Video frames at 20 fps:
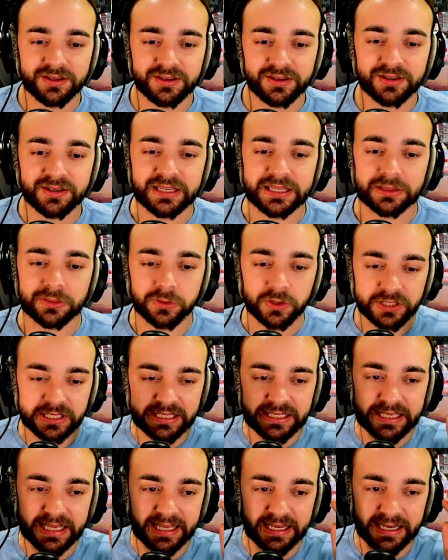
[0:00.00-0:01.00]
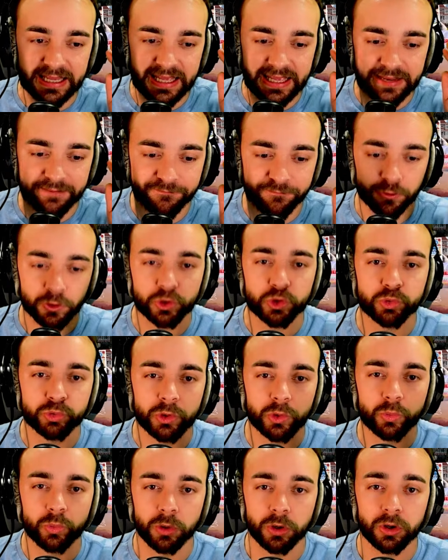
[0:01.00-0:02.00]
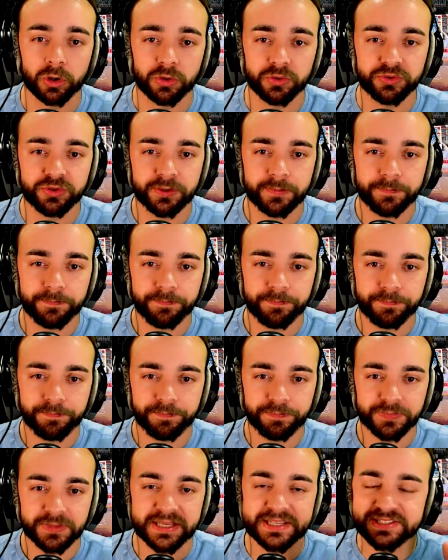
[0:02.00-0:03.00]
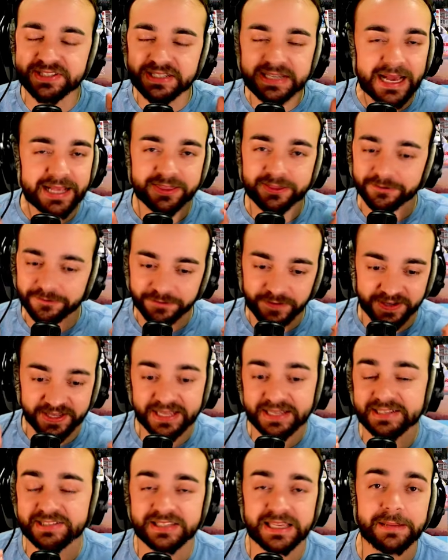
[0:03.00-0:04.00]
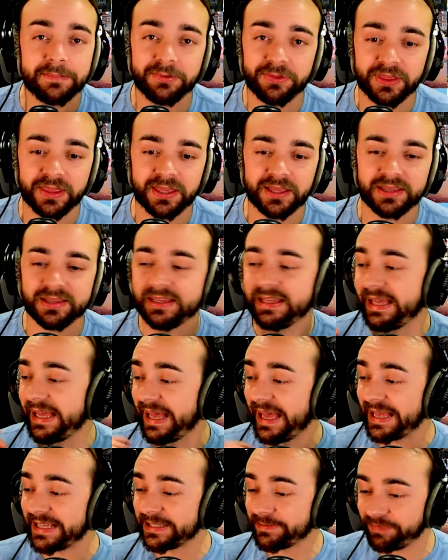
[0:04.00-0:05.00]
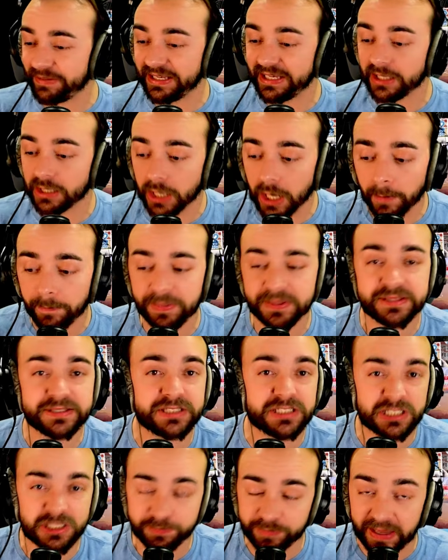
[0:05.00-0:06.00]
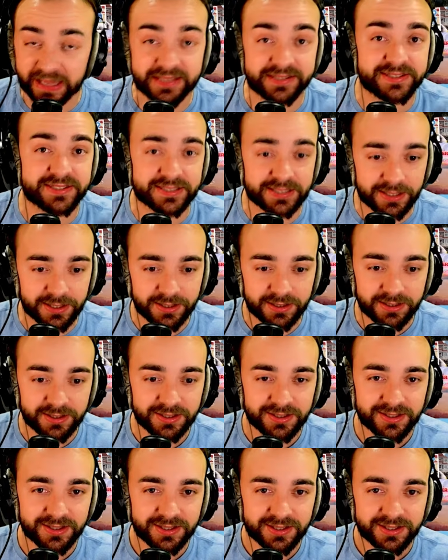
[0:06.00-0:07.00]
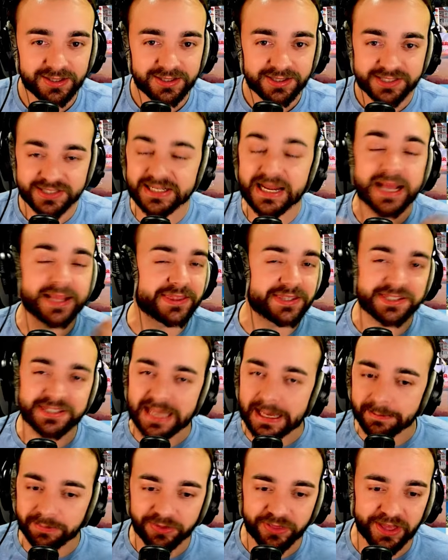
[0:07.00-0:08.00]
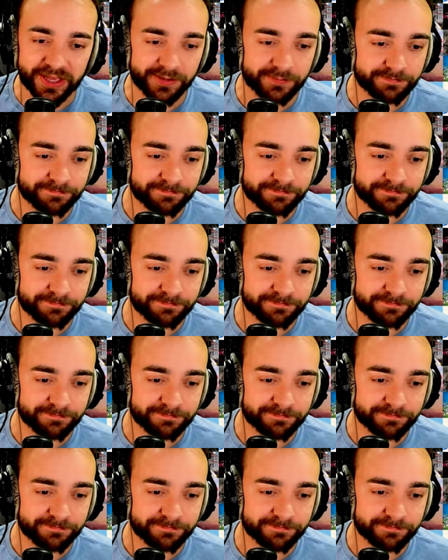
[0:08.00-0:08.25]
and looking at a virtual world is not the fucking same thing as being up in space. It's not the same thing.